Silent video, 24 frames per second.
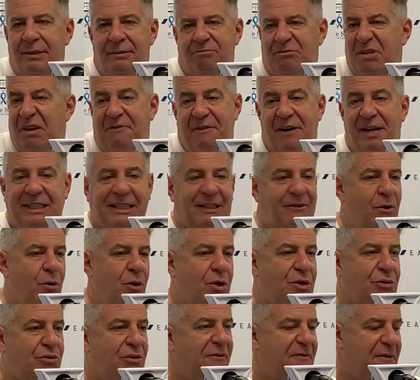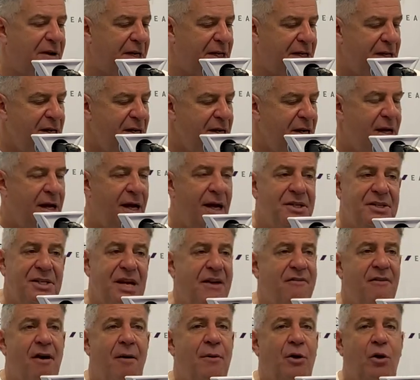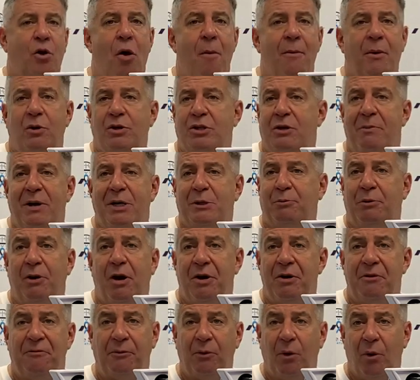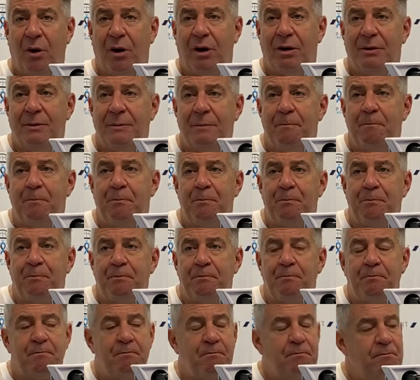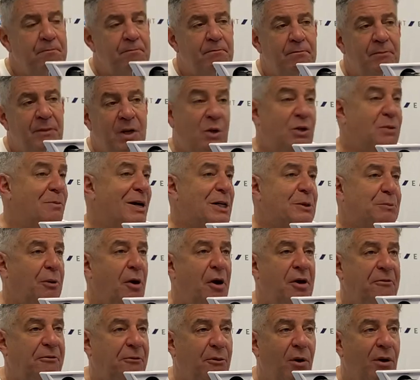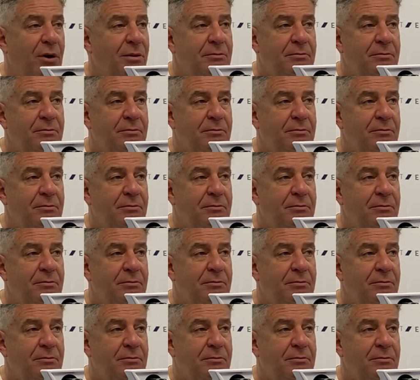Defensively, we were terrific, and J'Von McCormick was the best player on the floor. He was the best player on the floor.